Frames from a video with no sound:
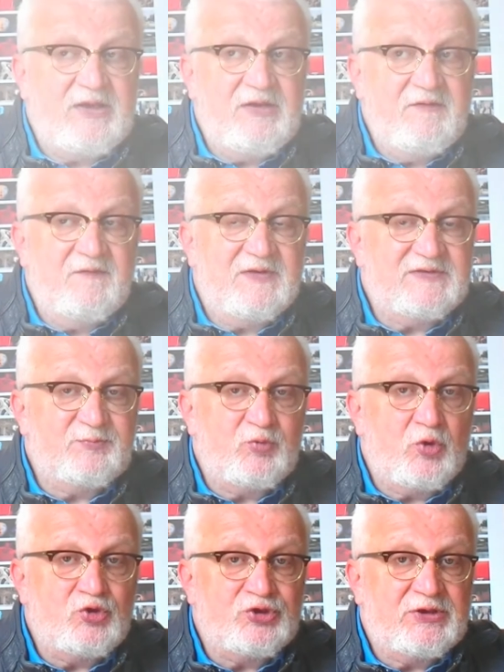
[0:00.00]
EFFE
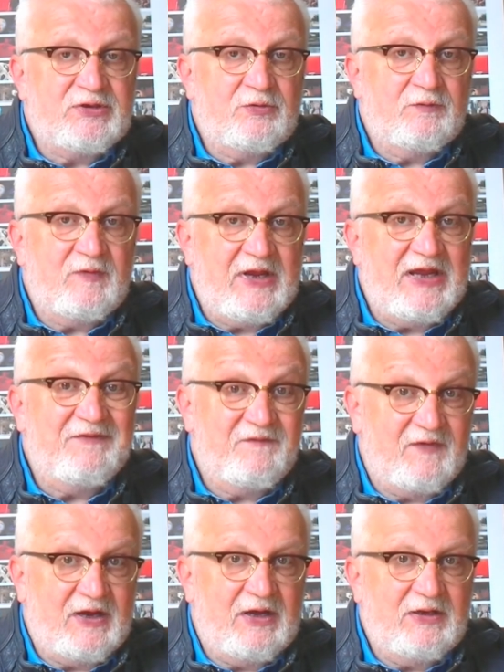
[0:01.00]
project of
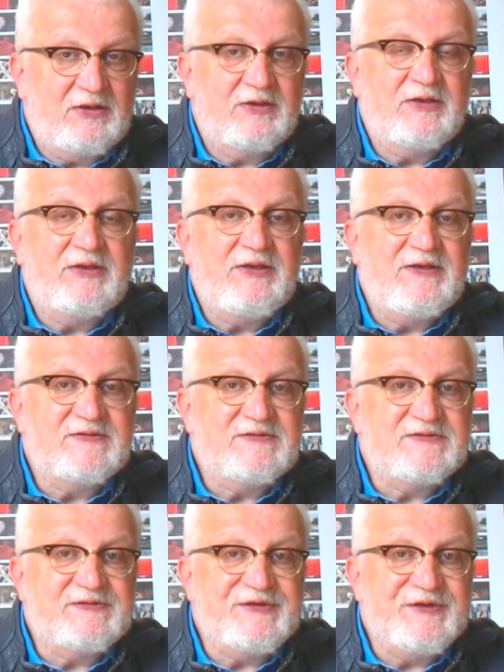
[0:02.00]
EFFE
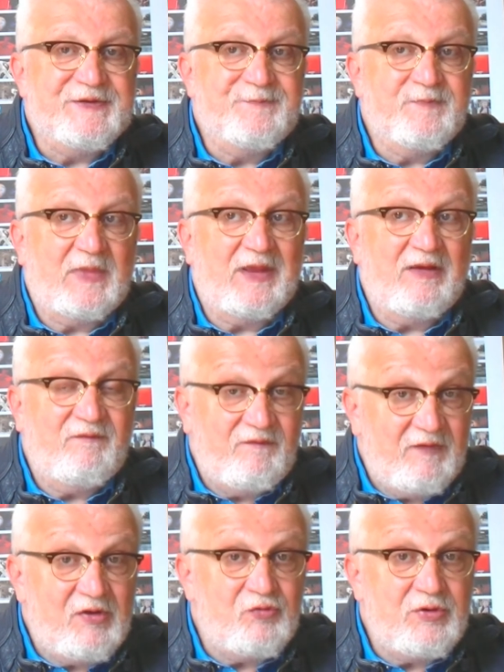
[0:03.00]
is a
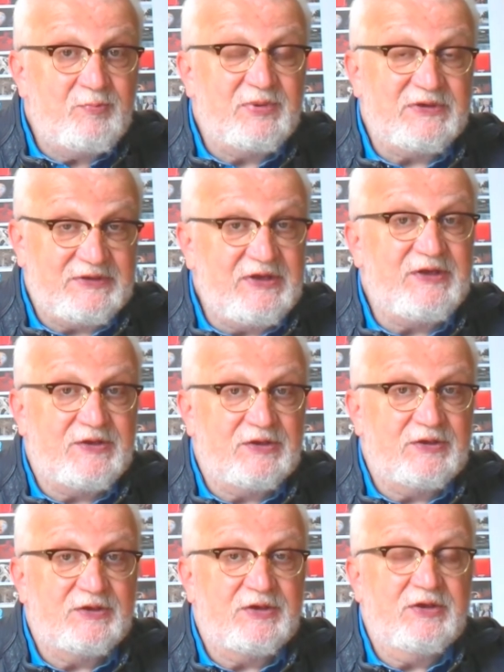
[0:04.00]
very
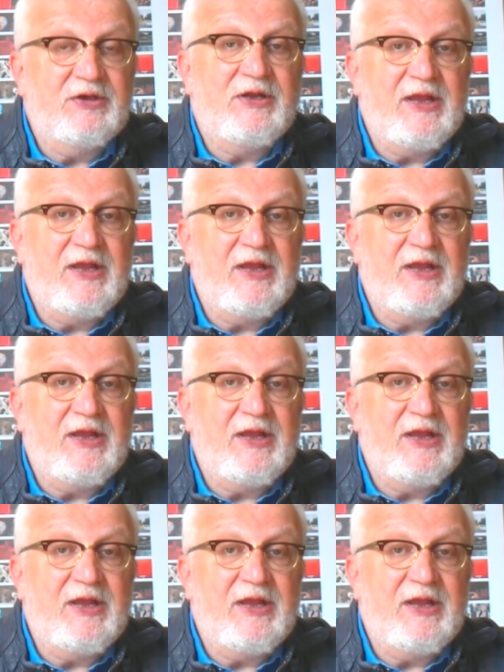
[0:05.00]
particular,